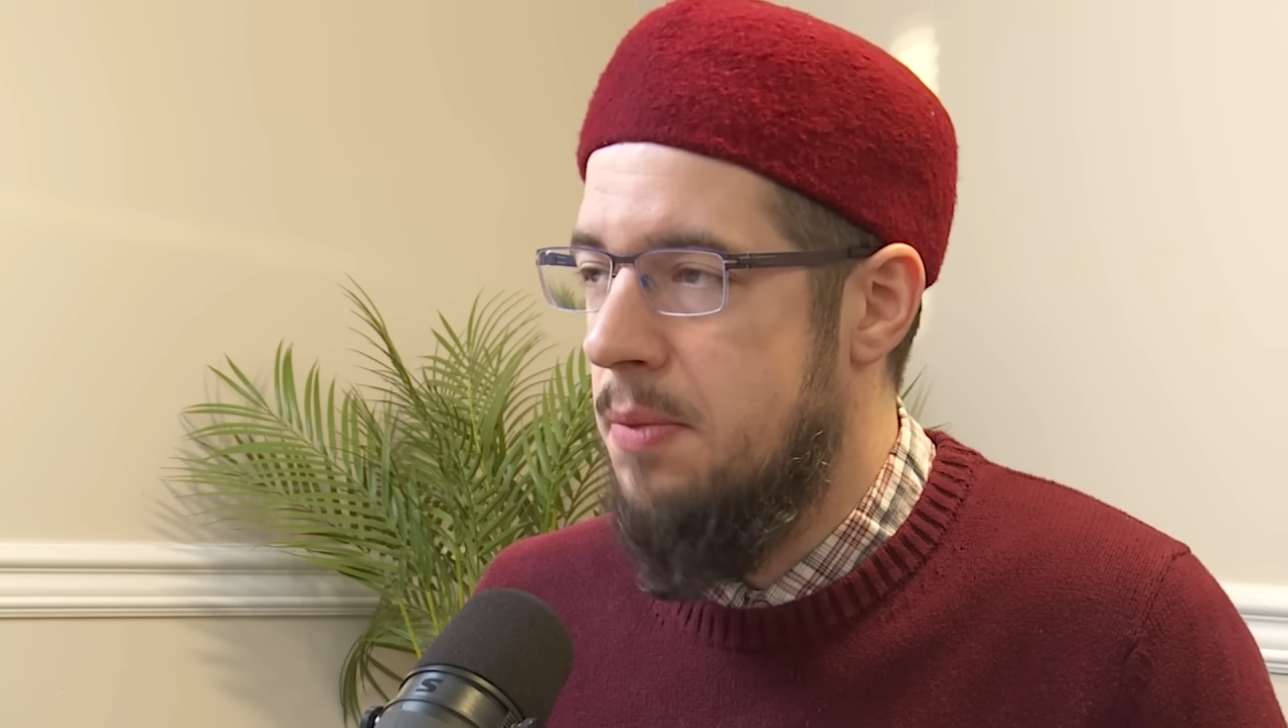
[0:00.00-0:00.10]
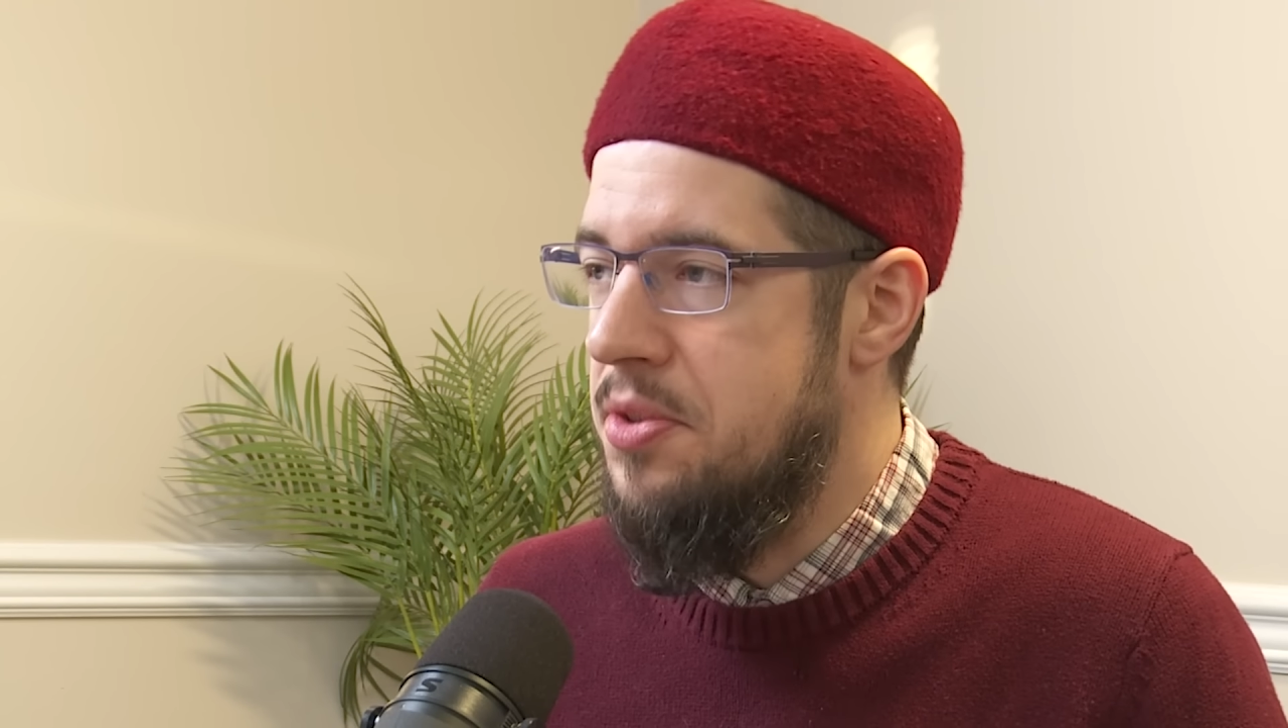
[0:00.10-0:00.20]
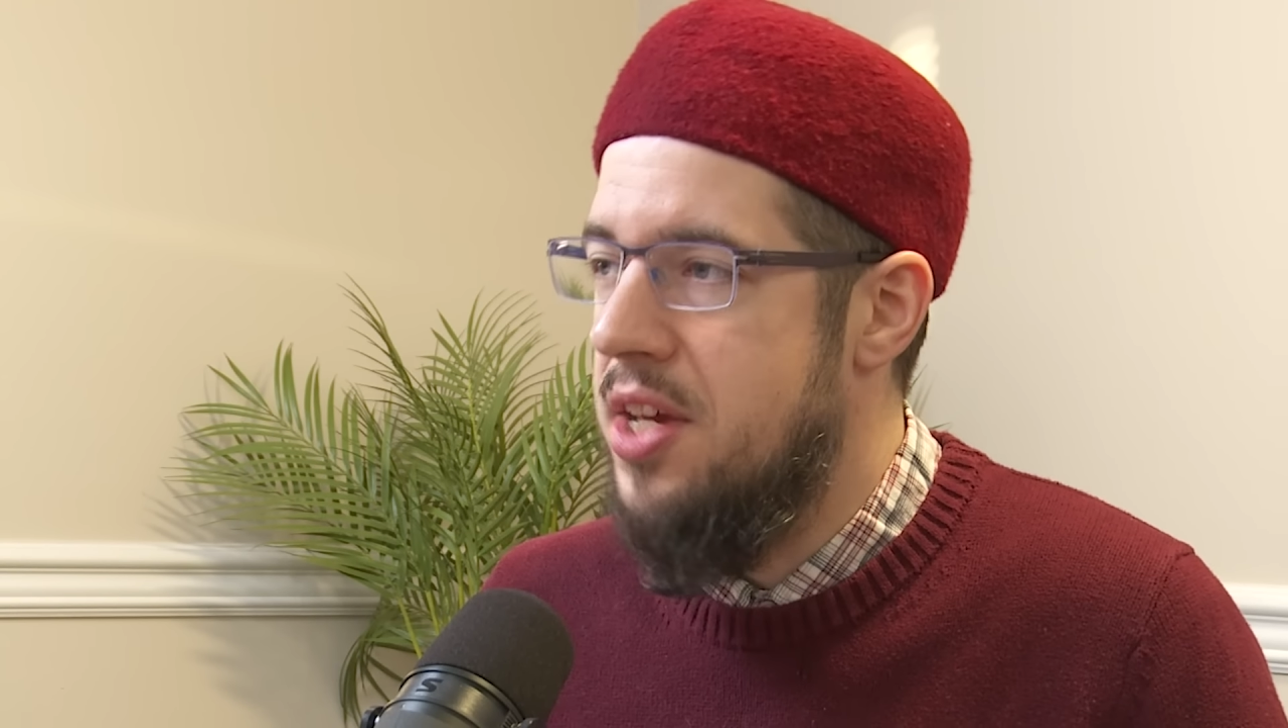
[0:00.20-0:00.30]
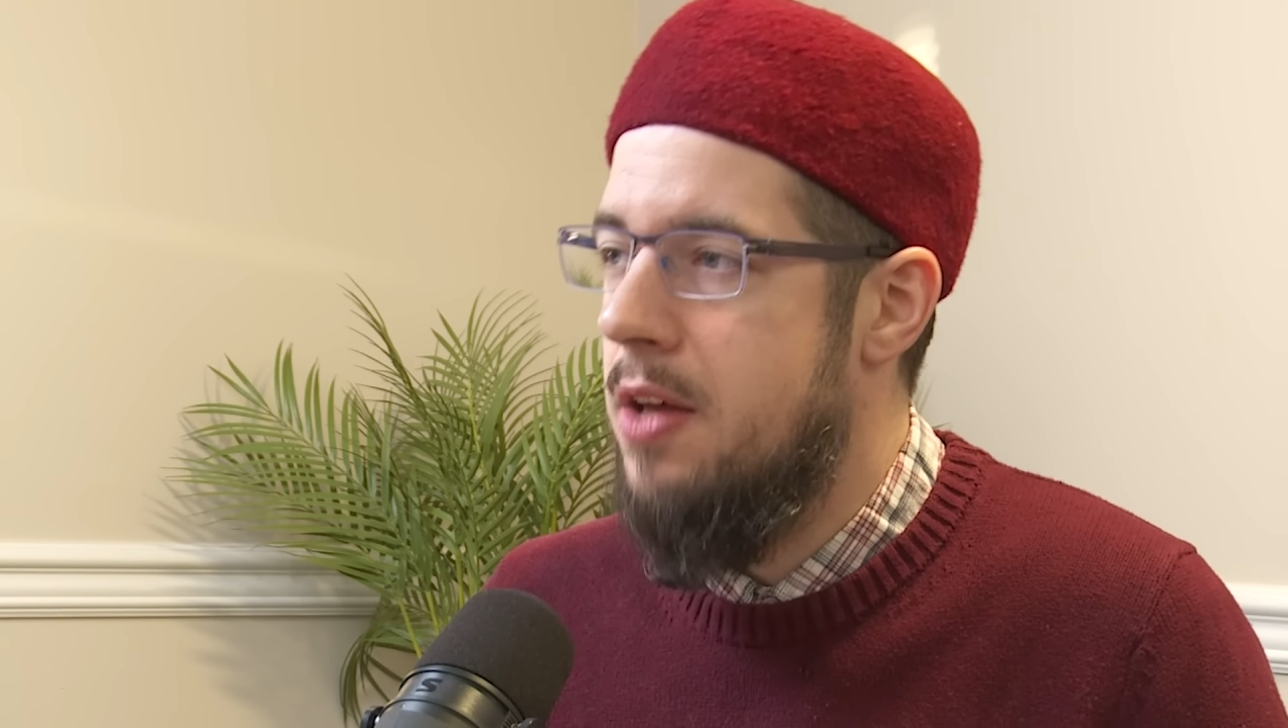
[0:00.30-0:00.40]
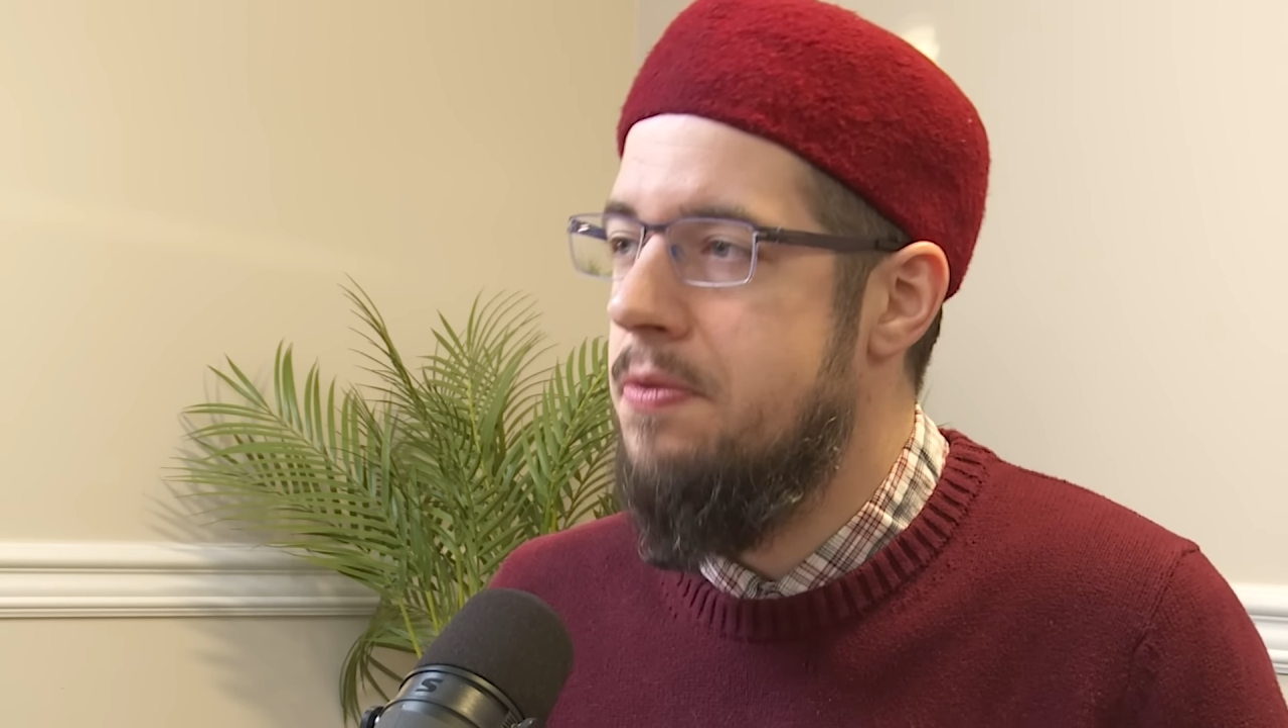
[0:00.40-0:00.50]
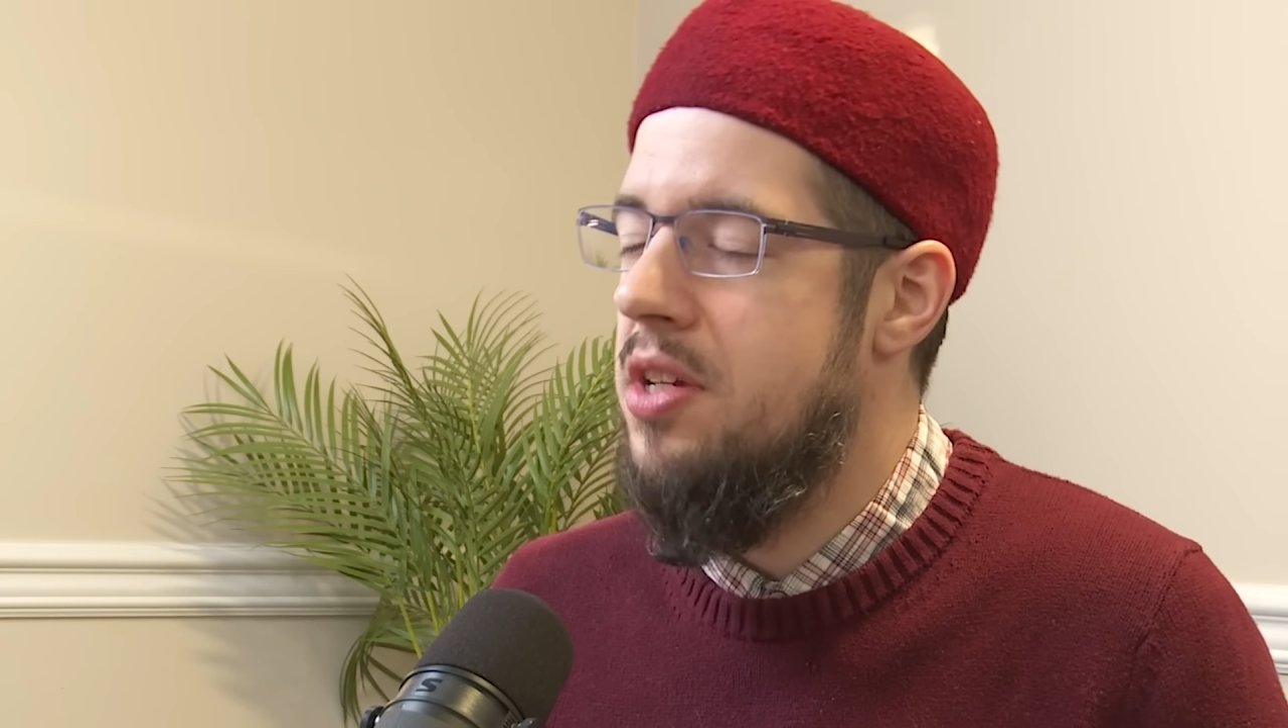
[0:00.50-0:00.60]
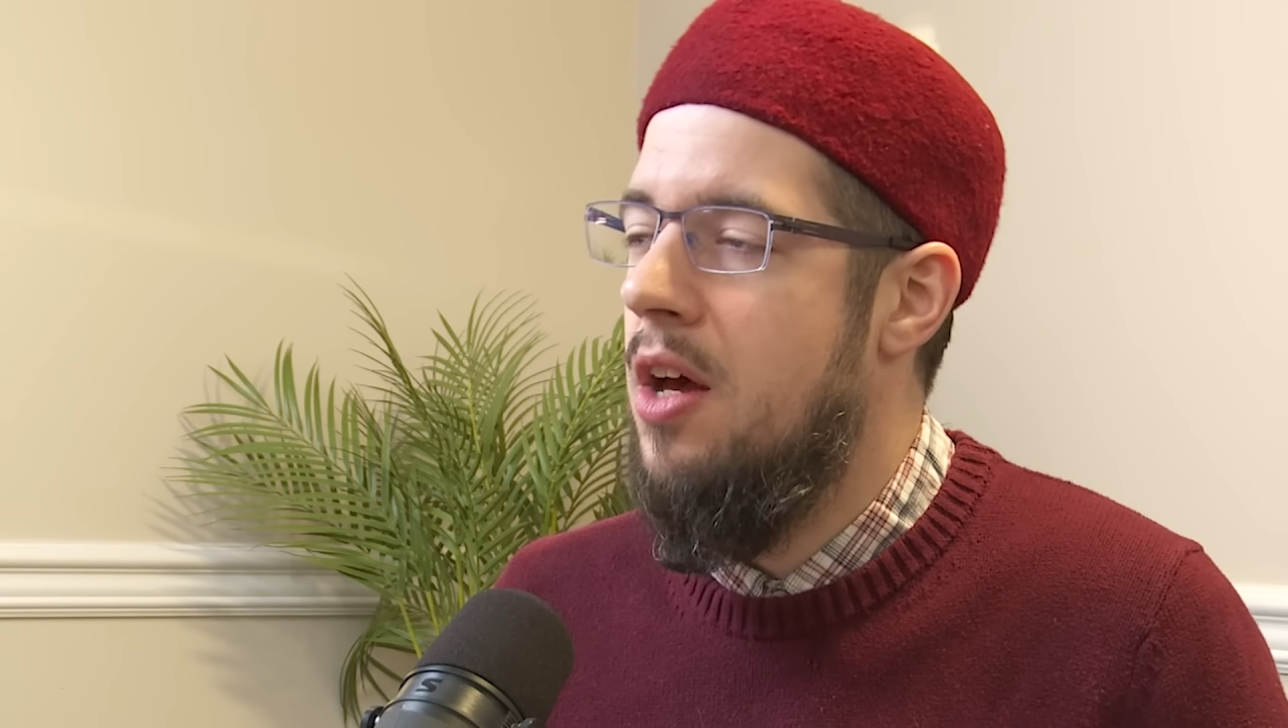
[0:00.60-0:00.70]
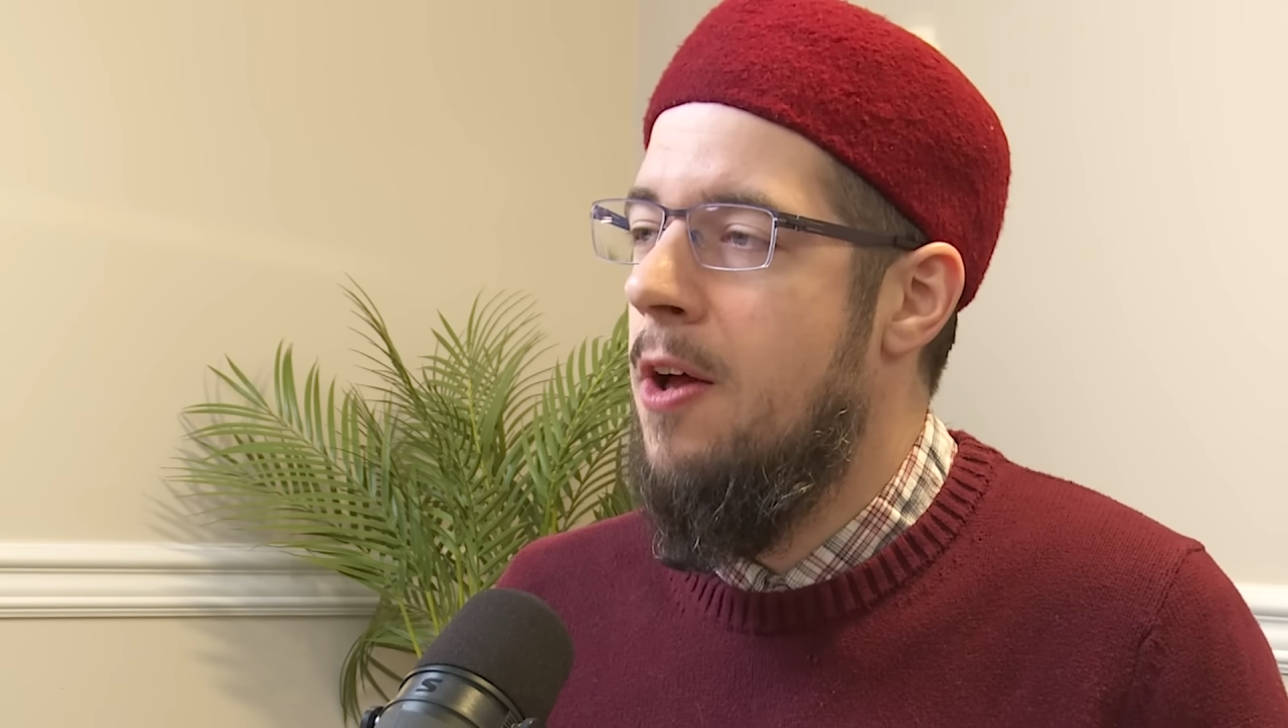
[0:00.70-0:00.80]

themselves,